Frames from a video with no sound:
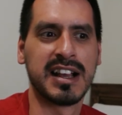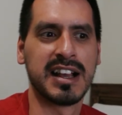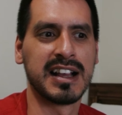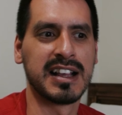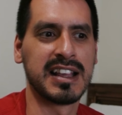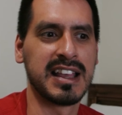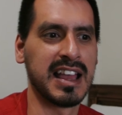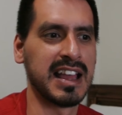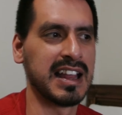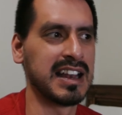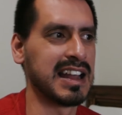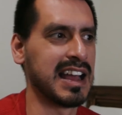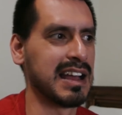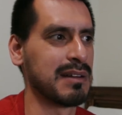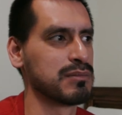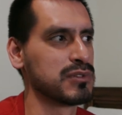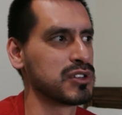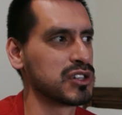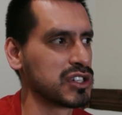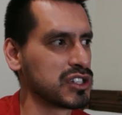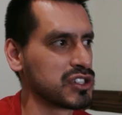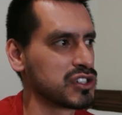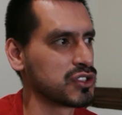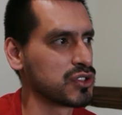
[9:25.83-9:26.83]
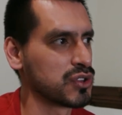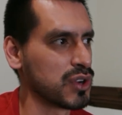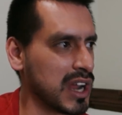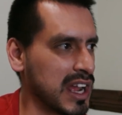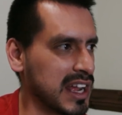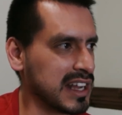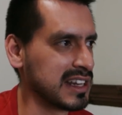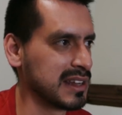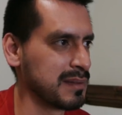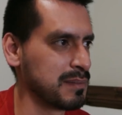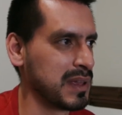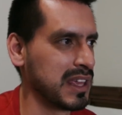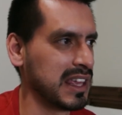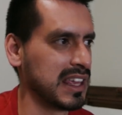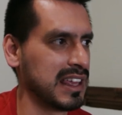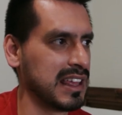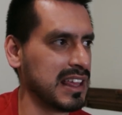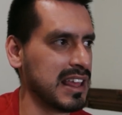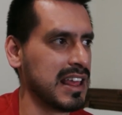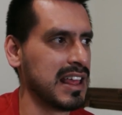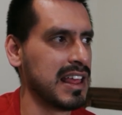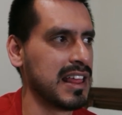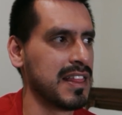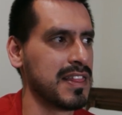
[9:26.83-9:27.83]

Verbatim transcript: Again, I'm just trying to be